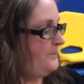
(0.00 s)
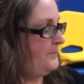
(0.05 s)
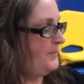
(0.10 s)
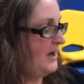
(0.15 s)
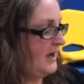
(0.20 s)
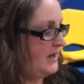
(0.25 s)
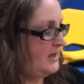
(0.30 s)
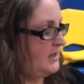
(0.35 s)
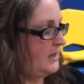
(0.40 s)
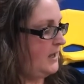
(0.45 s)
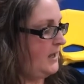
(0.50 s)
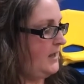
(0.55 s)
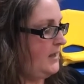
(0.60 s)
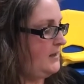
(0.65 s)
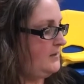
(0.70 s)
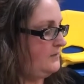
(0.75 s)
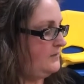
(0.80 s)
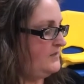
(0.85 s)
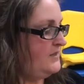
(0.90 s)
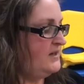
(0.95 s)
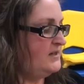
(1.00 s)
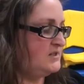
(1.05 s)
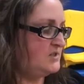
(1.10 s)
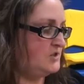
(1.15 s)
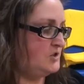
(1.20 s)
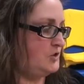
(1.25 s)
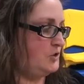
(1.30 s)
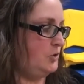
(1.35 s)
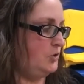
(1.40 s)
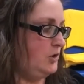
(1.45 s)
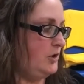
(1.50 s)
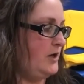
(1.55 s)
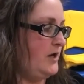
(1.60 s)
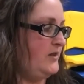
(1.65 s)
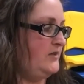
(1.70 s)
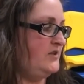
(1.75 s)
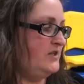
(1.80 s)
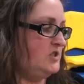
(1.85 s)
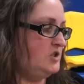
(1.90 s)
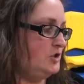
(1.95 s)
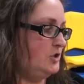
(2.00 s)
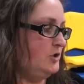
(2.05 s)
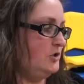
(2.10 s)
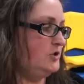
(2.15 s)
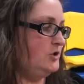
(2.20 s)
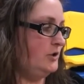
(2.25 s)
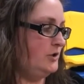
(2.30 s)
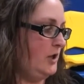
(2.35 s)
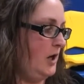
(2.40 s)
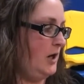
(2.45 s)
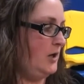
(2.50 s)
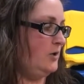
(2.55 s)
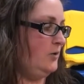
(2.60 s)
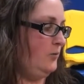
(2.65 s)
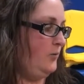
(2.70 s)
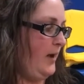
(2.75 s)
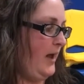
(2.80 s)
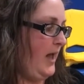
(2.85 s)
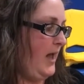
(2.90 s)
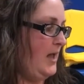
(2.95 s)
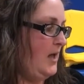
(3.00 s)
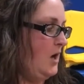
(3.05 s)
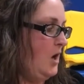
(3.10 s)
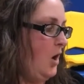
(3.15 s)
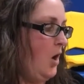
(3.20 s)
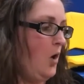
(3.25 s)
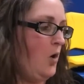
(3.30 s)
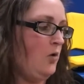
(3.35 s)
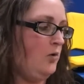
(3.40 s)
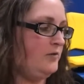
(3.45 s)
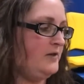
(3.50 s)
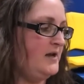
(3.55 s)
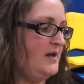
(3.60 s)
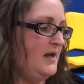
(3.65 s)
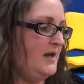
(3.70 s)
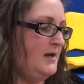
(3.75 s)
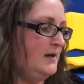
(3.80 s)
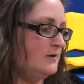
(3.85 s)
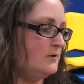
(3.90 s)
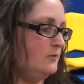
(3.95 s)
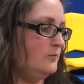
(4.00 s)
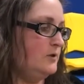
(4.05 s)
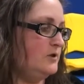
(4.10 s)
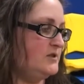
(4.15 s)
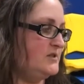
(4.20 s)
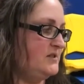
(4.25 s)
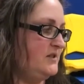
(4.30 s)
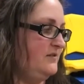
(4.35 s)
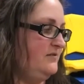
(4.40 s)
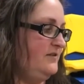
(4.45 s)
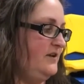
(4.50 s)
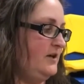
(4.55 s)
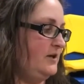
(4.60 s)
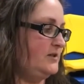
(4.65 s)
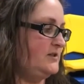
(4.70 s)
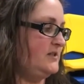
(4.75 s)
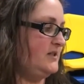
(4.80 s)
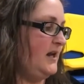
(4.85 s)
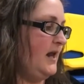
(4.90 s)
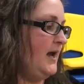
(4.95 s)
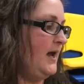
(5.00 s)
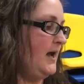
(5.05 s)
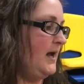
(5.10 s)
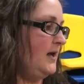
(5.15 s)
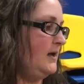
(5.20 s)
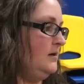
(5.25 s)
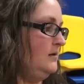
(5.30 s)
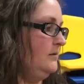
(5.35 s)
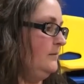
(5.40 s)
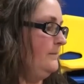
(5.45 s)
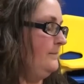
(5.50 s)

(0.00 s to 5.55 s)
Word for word: But in this story, the children are awake. Only animals live here today.